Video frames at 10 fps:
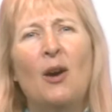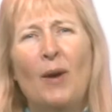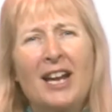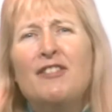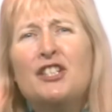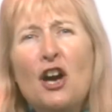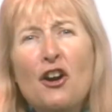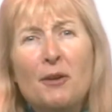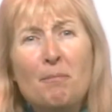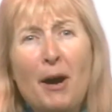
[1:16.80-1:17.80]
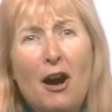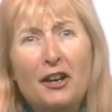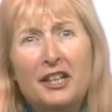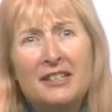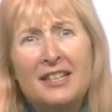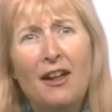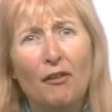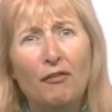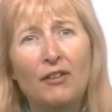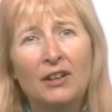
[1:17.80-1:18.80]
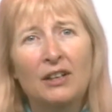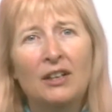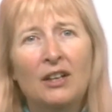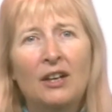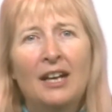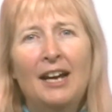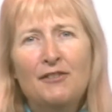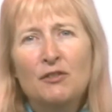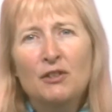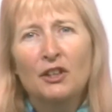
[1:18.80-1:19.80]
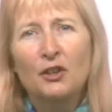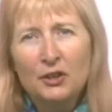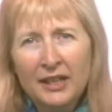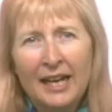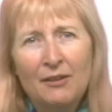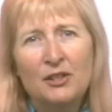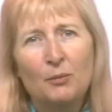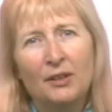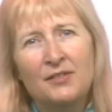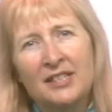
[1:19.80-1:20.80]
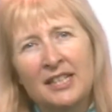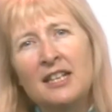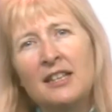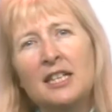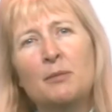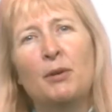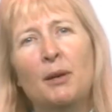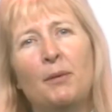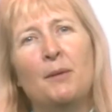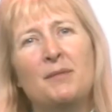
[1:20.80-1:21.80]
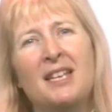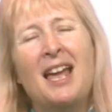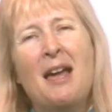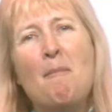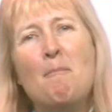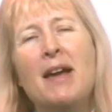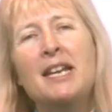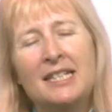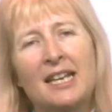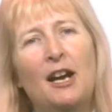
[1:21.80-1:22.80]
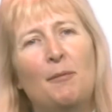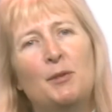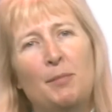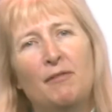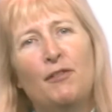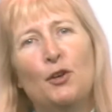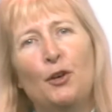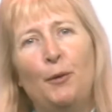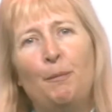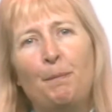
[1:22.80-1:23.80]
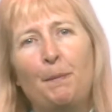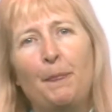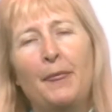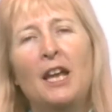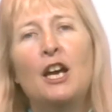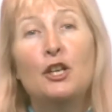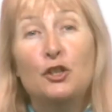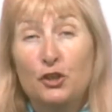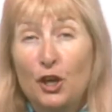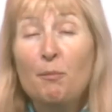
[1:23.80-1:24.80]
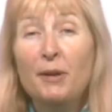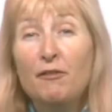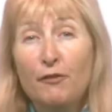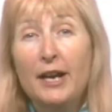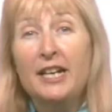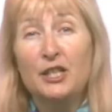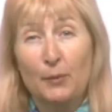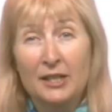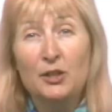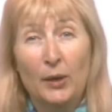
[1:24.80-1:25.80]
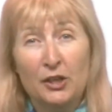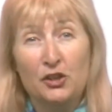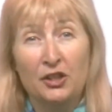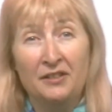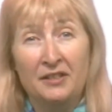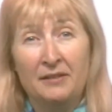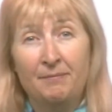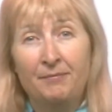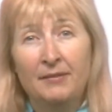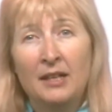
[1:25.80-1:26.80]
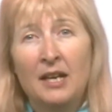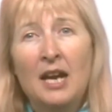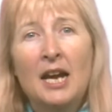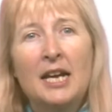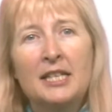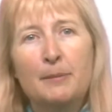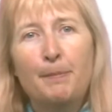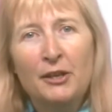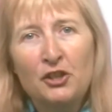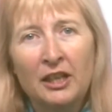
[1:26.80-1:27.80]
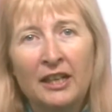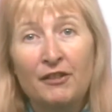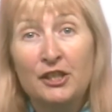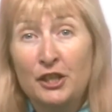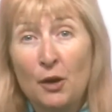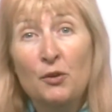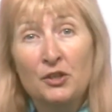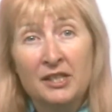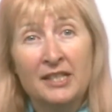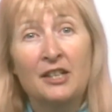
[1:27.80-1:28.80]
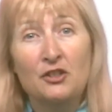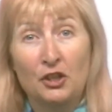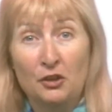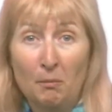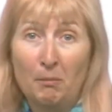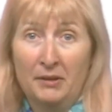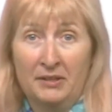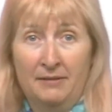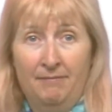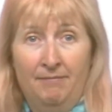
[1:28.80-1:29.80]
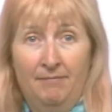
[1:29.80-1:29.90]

Why have a dog and bark yourself? After all, a good accountant will have seen these problems many times before. Don't be afraid to ask questions, especially if you don't understand your numbers.